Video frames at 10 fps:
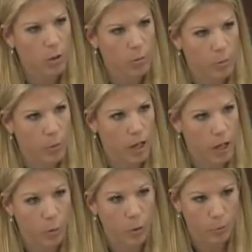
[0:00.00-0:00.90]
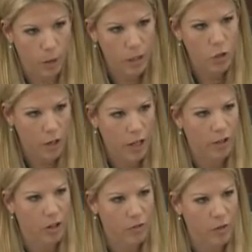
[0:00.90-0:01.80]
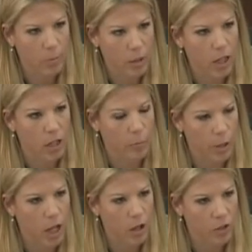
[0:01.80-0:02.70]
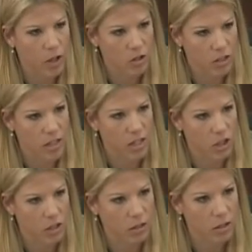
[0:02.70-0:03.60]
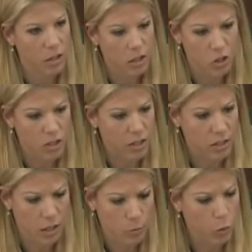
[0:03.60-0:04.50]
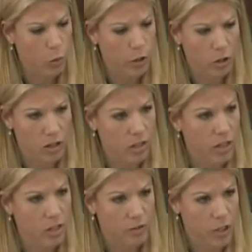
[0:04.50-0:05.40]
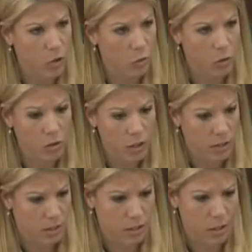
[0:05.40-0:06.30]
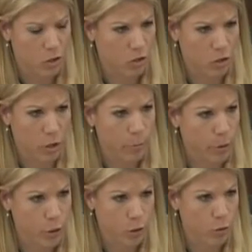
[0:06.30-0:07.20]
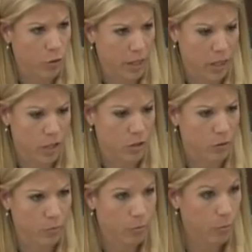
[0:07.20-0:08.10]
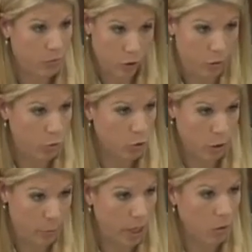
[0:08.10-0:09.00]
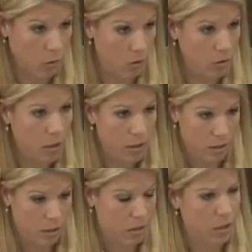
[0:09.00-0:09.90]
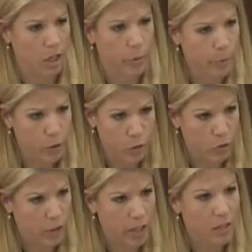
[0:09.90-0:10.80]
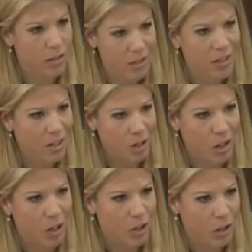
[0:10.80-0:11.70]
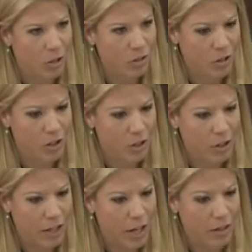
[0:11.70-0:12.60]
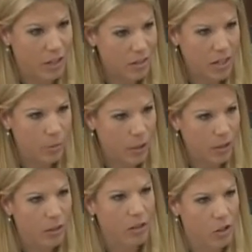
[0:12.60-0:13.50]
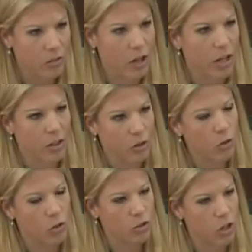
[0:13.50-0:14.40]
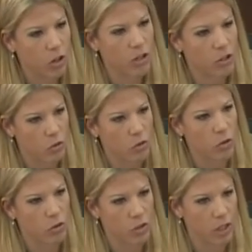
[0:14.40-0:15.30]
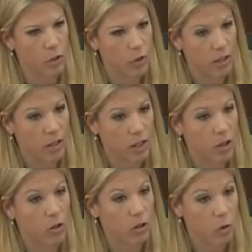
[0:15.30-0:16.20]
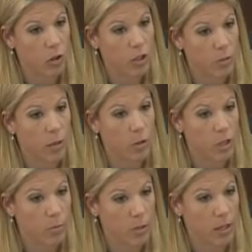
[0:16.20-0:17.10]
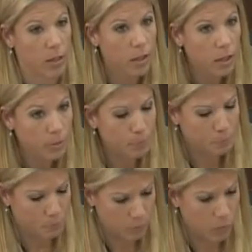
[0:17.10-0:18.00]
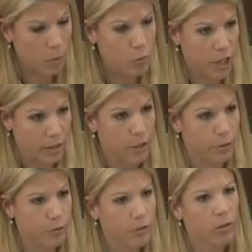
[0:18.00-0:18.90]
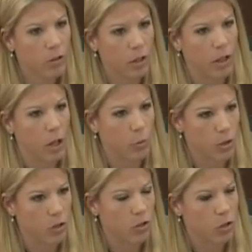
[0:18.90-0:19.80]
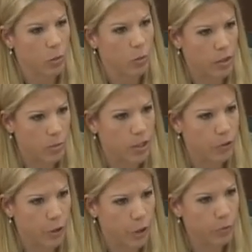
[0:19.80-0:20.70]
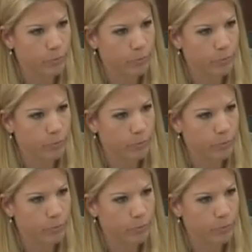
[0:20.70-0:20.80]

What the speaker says: But I would much rather, if I'm making a big healthcare decision, just as an employer, as an individual, this is your number 2 for an employer payroll. This is the number 2 list on your accounting statement. You've got to know who you're talking to and who you're dealing with, and they're going to be able to be objective in helping you determine what's best for you.